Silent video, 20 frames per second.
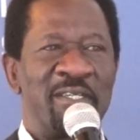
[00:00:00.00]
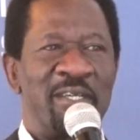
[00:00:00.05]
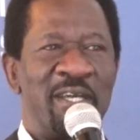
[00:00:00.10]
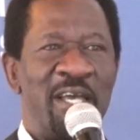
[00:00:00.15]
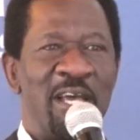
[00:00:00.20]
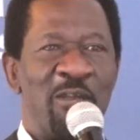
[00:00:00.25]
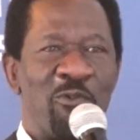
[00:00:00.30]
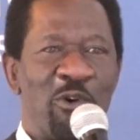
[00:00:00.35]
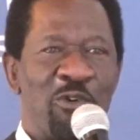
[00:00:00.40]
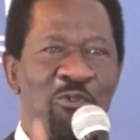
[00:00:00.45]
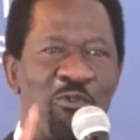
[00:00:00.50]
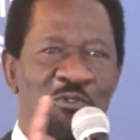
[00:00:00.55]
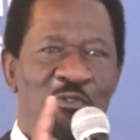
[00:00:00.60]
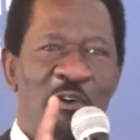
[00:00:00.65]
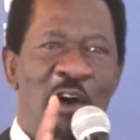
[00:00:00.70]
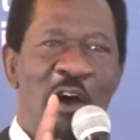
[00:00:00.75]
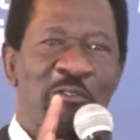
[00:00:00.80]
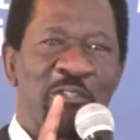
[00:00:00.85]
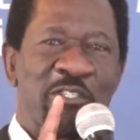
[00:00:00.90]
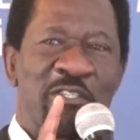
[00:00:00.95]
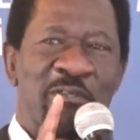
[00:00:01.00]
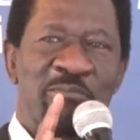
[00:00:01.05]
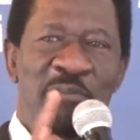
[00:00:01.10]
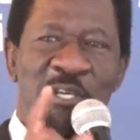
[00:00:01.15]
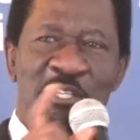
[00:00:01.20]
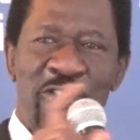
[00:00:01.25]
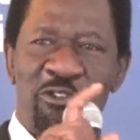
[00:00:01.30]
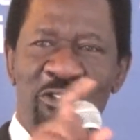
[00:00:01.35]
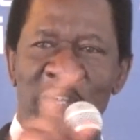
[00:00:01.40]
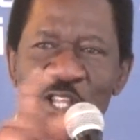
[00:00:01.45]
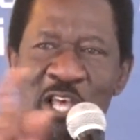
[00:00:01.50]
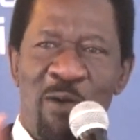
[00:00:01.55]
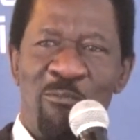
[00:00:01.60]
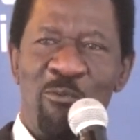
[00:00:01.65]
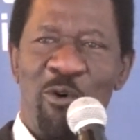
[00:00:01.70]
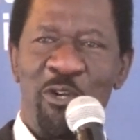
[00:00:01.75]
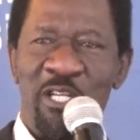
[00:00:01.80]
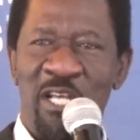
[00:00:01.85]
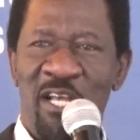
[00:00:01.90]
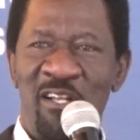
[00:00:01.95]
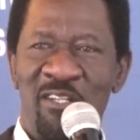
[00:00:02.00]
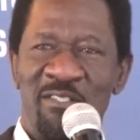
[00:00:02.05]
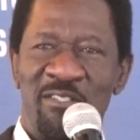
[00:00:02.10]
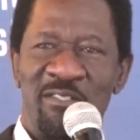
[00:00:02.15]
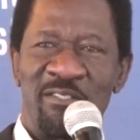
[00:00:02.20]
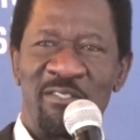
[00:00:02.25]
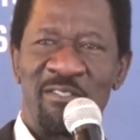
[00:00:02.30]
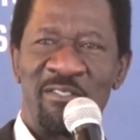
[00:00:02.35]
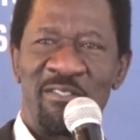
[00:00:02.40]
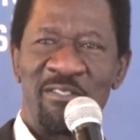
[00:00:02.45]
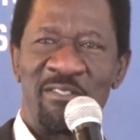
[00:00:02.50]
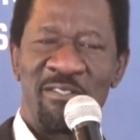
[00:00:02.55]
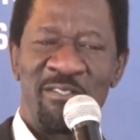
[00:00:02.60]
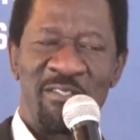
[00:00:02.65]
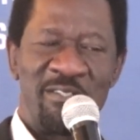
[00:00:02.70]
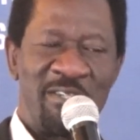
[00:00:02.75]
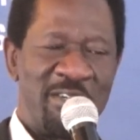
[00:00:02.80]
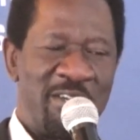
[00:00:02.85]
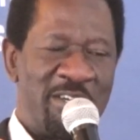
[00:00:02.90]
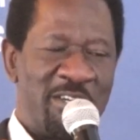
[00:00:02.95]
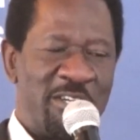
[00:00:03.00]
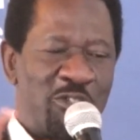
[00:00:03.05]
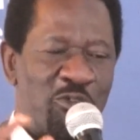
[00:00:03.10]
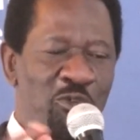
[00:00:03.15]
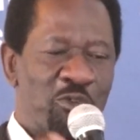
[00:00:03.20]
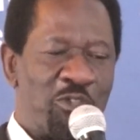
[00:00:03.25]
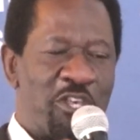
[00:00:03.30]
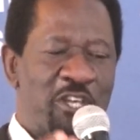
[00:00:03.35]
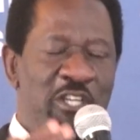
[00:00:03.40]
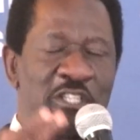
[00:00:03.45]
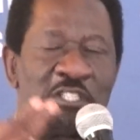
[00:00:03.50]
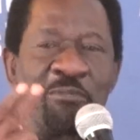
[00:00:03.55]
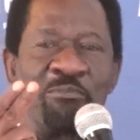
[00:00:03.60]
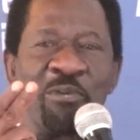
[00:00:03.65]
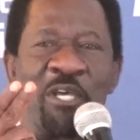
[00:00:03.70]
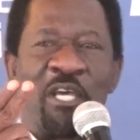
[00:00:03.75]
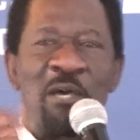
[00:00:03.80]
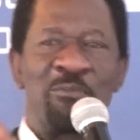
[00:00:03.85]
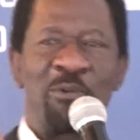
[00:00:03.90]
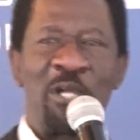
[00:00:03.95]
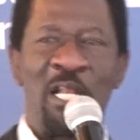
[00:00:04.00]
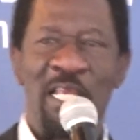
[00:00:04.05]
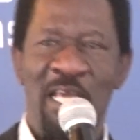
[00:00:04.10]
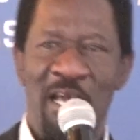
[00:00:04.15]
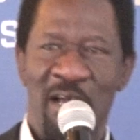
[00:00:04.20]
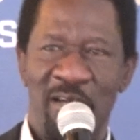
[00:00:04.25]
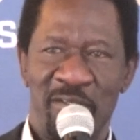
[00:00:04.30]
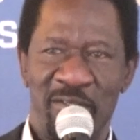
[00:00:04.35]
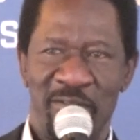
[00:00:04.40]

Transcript: And what we found, based on their model, two things became clear.